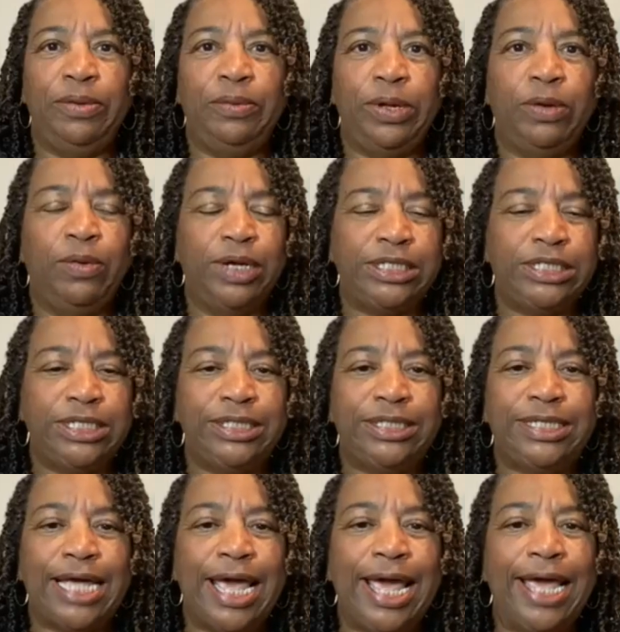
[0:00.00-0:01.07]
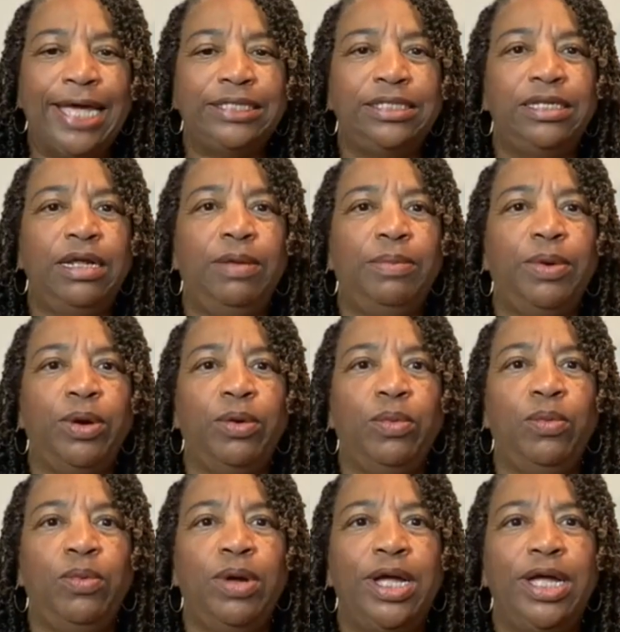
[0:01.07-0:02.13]
with Questions Asked number
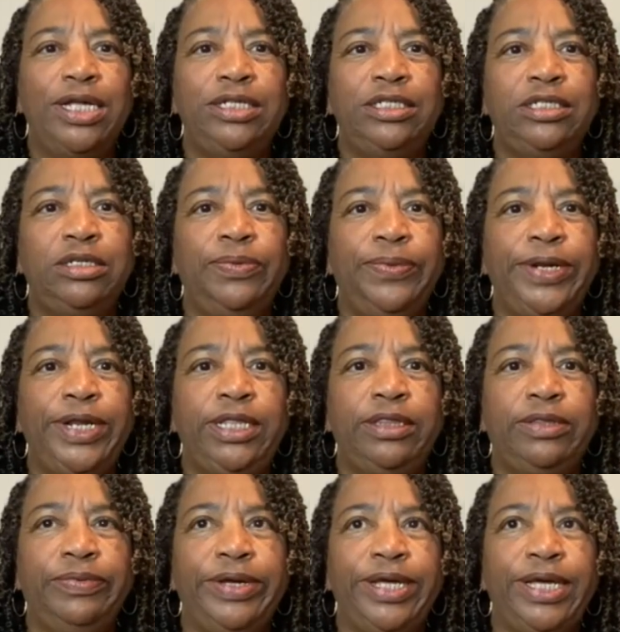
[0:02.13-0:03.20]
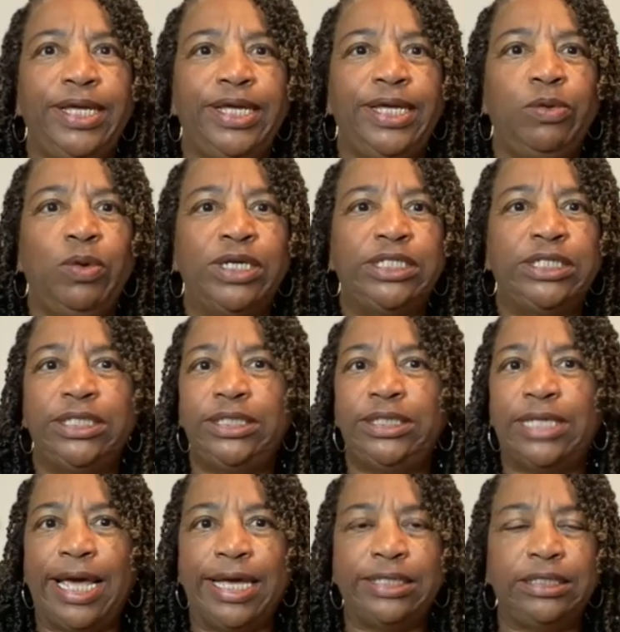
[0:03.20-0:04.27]
123. Questions
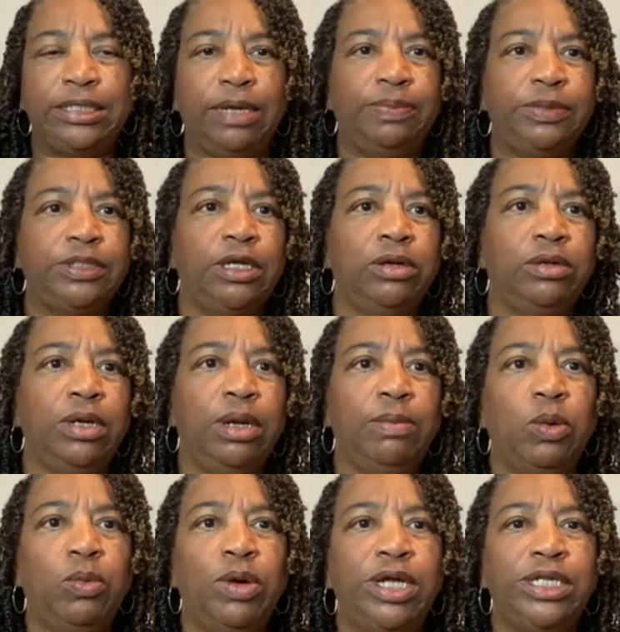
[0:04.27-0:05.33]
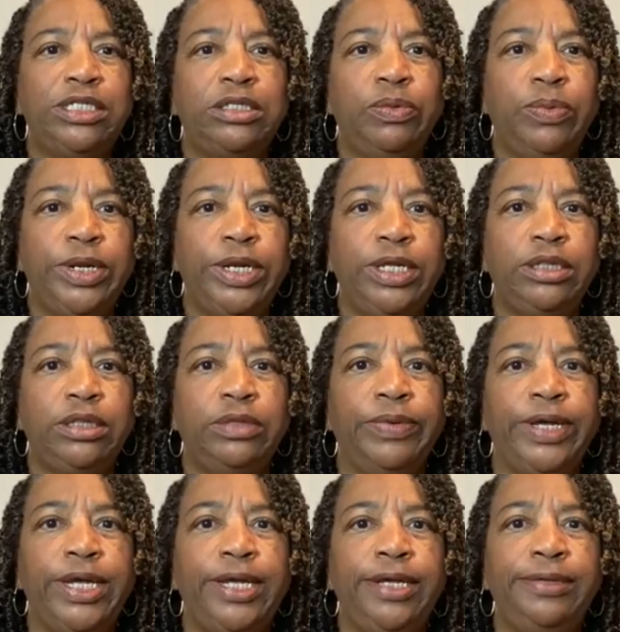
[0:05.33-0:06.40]
Asked episode number
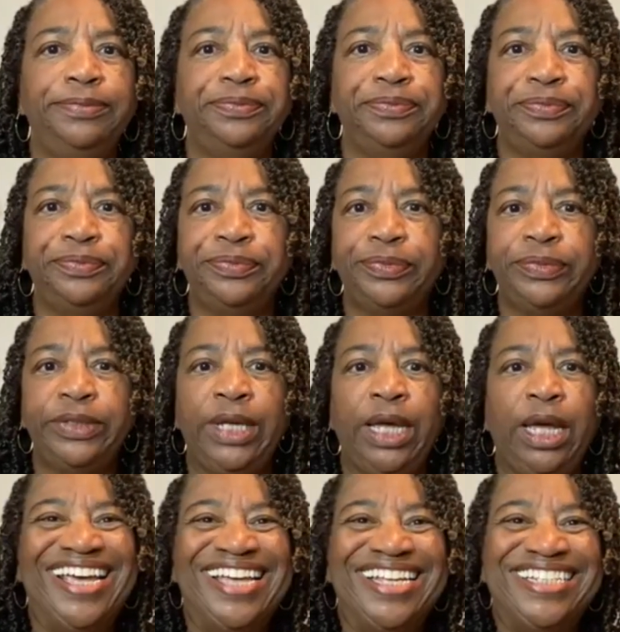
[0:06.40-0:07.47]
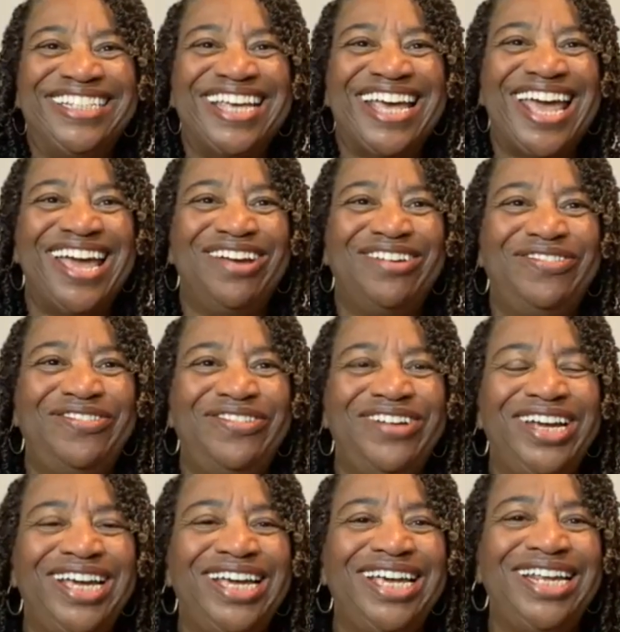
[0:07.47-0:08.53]
123. Tag a
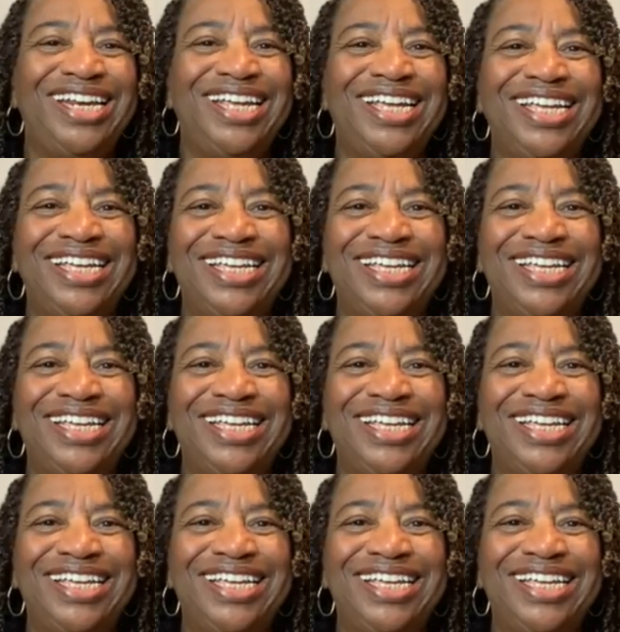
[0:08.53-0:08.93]
friend,